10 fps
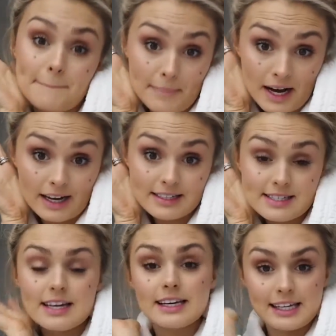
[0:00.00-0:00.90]

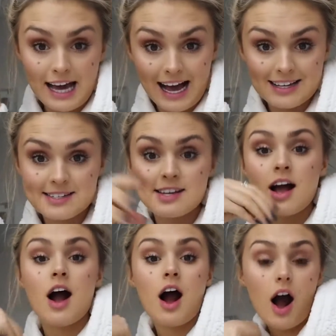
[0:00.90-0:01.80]
but yes,
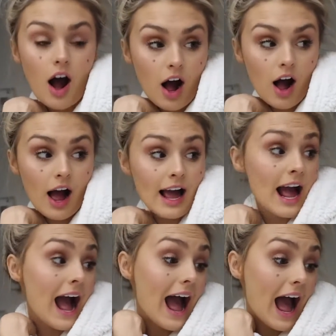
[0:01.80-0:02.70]
I